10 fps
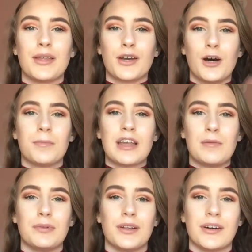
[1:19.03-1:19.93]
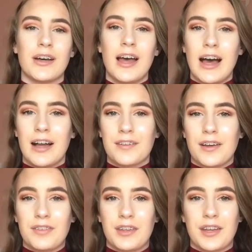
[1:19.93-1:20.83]
in the comment down below and
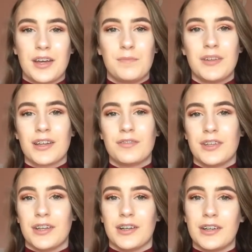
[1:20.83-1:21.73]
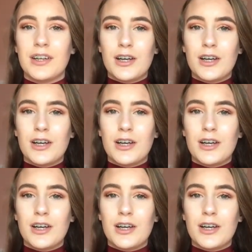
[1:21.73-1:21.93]
i'll see you in the next video